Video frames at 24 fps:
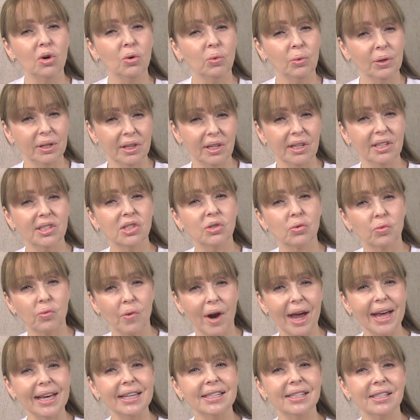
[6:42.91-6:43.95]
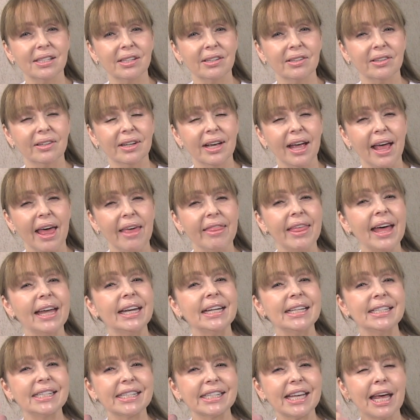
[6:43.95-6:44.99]
with his razor that
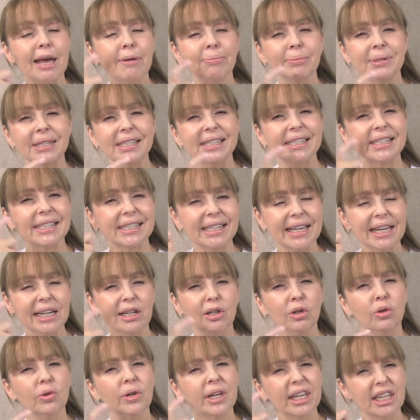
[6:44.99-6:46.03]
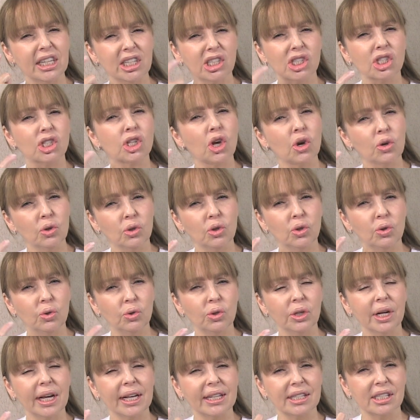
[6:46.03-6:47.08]
has kept his skin looking so
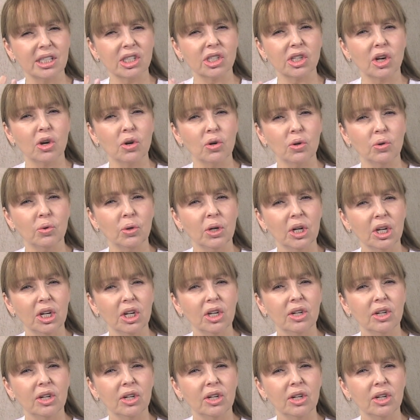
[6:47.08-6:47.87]
good and so